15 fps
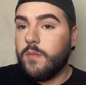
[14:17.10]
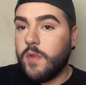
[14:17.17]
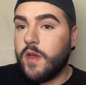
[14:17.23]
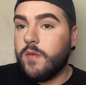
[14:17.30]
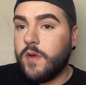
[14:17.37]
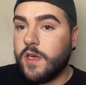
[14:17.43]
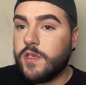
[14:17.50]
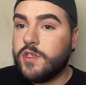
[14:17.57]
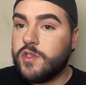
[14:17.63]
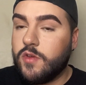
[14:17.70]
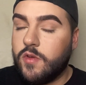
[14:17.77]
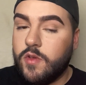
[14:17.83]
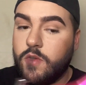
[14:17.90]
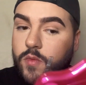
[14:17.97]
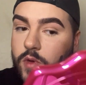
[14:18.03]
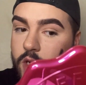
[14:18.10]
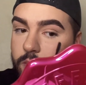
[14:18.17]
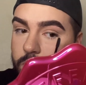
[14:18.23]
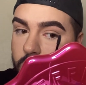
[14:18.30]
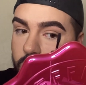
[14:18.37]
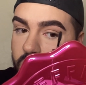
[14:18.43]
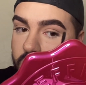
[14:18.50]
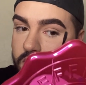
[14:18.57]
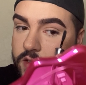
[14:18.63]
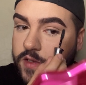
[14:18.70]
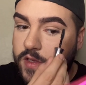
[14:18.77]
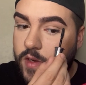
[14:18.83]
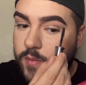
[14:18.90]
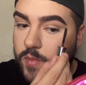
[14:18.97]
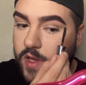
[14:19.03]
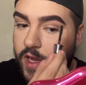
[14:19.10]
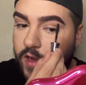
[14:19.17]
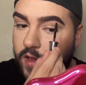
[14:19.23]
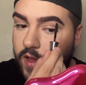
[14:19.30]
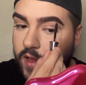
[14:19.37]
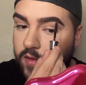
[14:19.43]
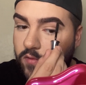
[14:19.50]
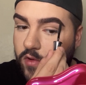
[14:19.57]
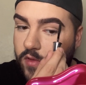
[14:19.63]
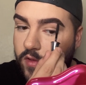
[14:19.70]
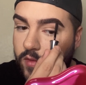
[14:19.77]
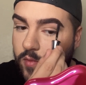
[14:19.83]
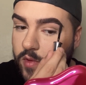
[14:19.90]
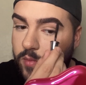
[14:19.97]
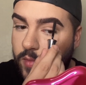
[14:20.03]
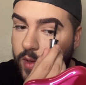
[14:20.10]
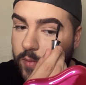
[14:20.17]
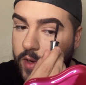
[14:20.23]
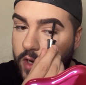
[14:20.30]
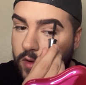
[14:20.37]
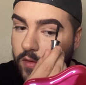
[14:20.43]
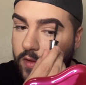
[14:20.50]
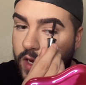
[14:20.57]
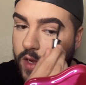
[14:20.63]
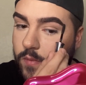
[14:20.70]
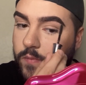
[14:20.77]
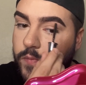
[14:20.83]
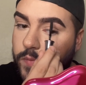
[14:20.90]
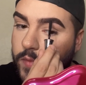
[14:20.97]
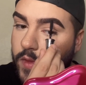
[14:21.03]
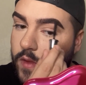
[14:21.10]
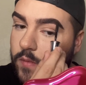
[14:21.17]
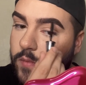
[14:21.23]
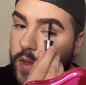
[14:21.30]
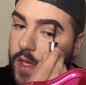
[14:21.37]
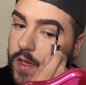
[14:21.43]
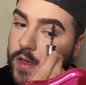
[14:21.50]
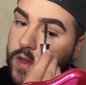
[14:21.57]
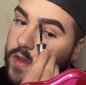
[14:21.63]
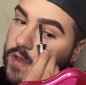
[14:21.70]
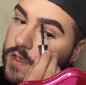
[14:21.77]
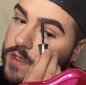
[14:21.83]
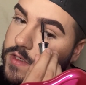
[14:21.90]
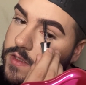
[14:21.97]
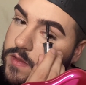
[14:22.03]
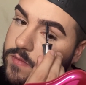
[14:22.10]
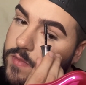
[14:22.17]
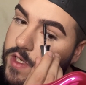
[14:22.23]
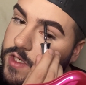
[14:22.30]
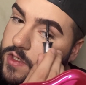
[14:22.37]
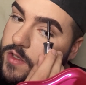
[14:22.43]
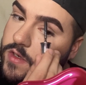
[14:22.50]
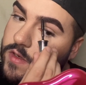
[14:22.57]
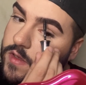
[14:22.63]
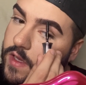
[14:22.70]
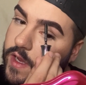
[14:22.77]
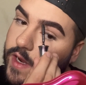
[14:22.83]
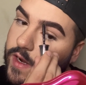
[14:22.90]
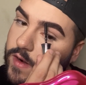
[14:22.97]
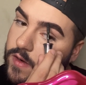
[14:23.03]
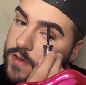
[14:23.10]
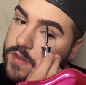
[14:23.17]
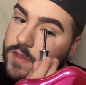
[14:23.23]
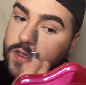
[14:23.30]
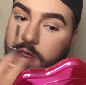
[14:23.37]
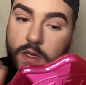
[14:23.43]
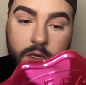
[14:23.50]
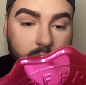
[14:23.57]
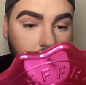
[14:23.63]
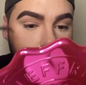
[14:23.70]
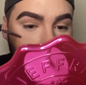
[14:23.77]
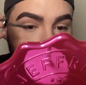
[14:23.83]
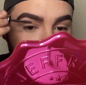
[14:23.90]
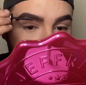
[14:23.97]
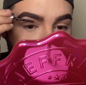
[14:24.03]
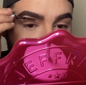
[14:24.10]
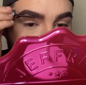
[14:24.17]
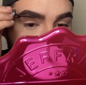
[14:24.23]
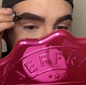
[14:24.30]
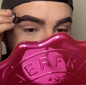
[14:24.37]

might want to show you what I'm doing instead of blocking everything with my mirror, right? Basically, just make sure the hairs stay in the